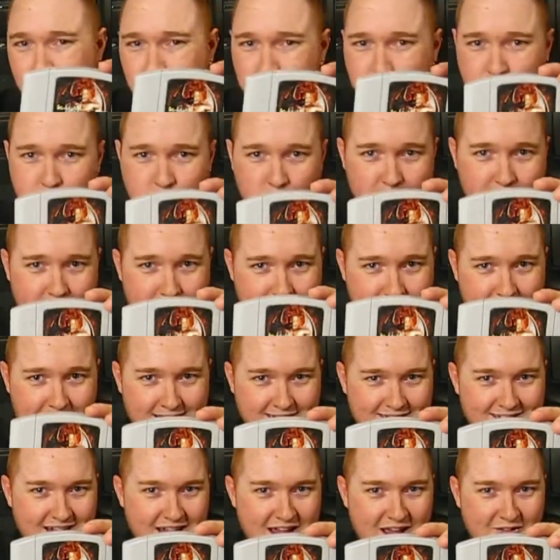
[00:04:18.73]
Pretty good
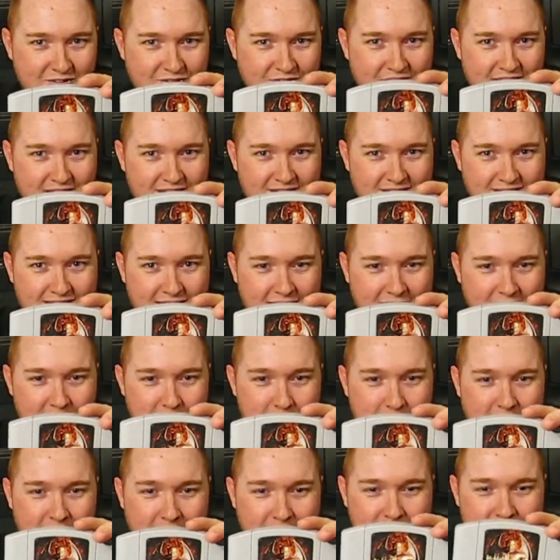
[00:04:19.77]
head-to-head fighter game.
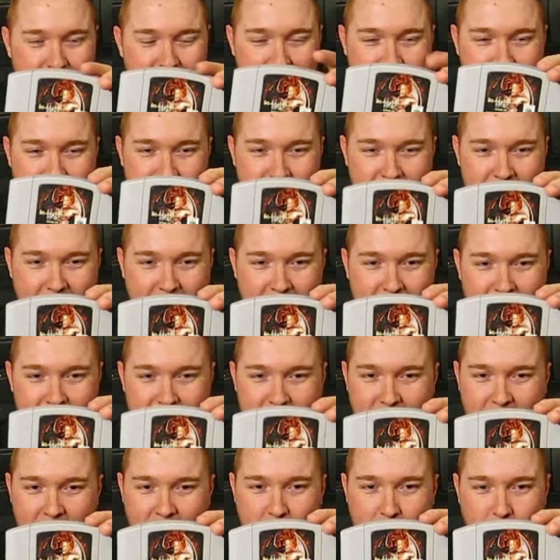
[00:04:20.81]
Obviously, it's
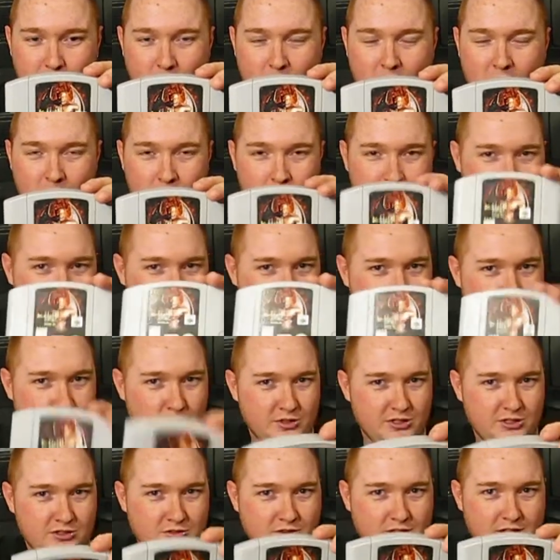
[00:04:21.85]
not on par with the
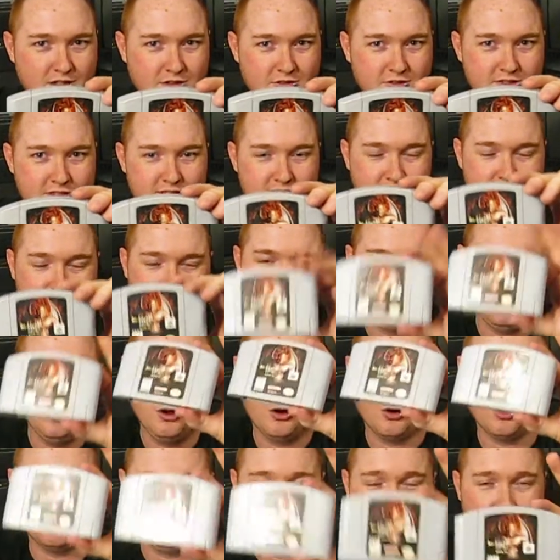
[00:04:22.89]
original Killer Instinct
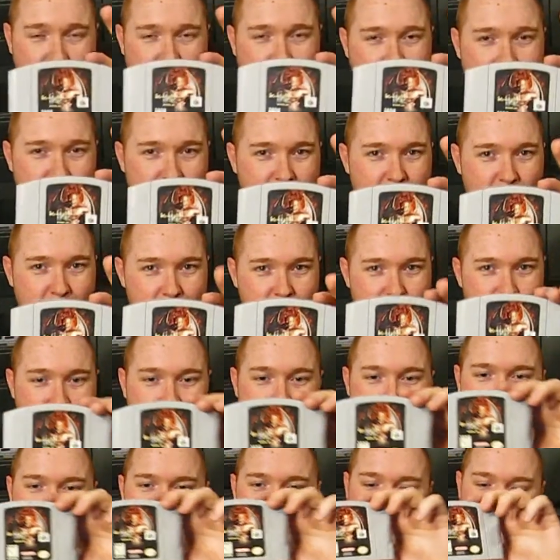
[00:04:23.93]
or the arcade version,
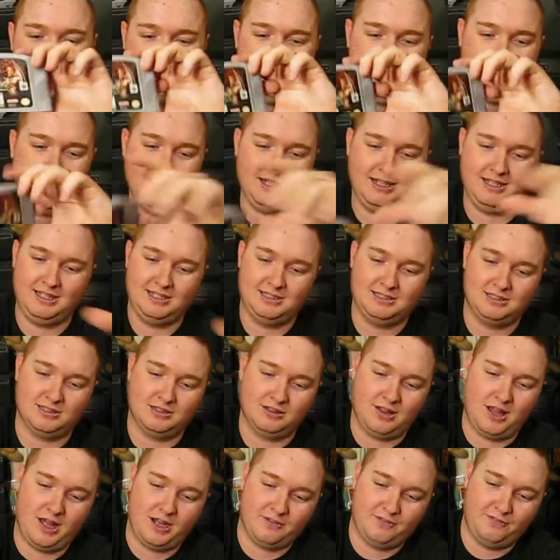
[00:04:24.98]
but it's a
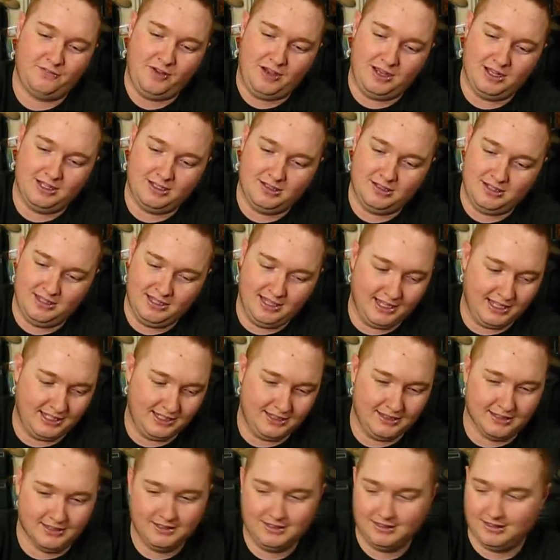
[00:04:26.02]
lot of fun
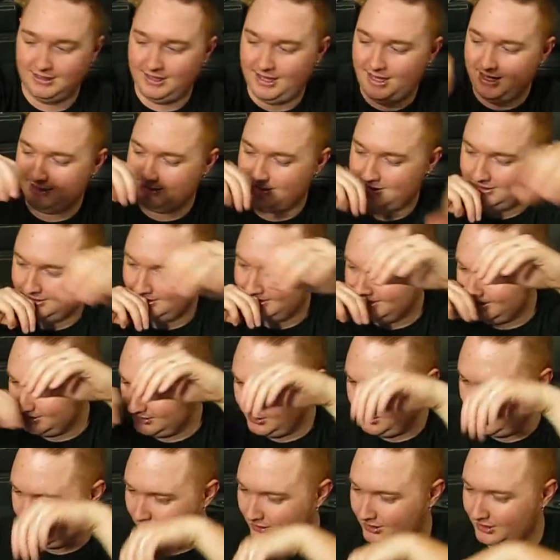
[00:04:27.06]
nonetheless.
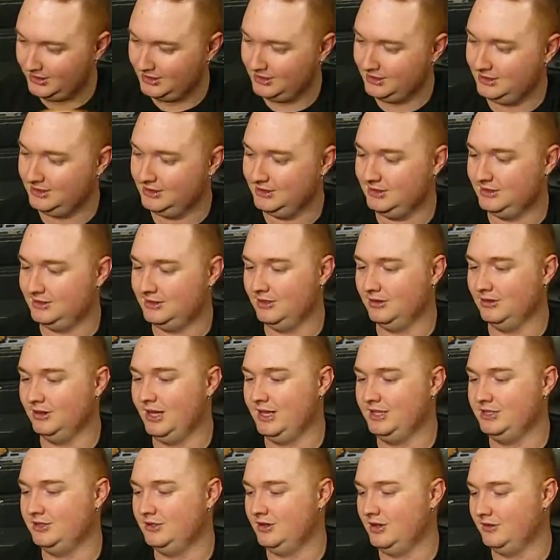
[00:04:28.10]
Here is The
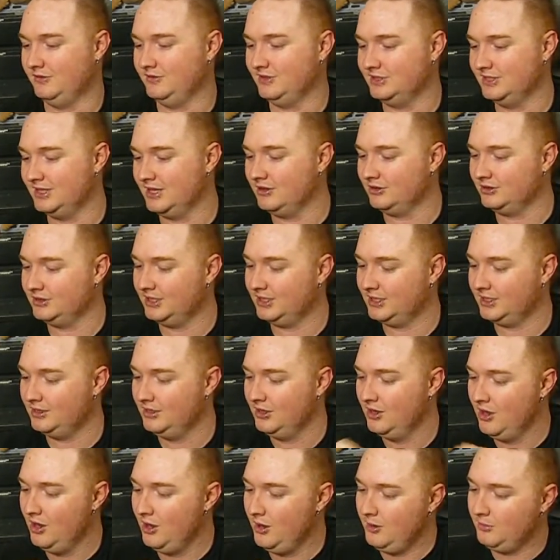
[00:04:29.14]
Legend of Zelda
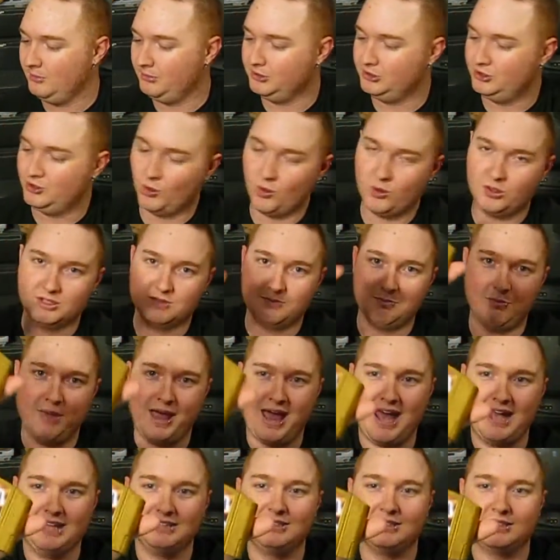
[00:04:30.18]
Majora's
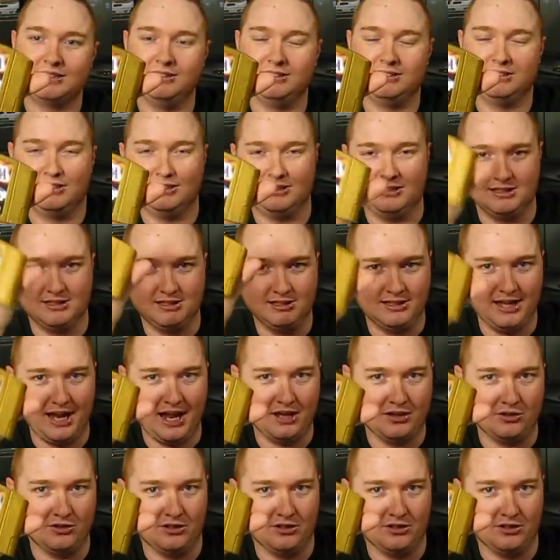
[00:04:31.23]
Mask. This is the standard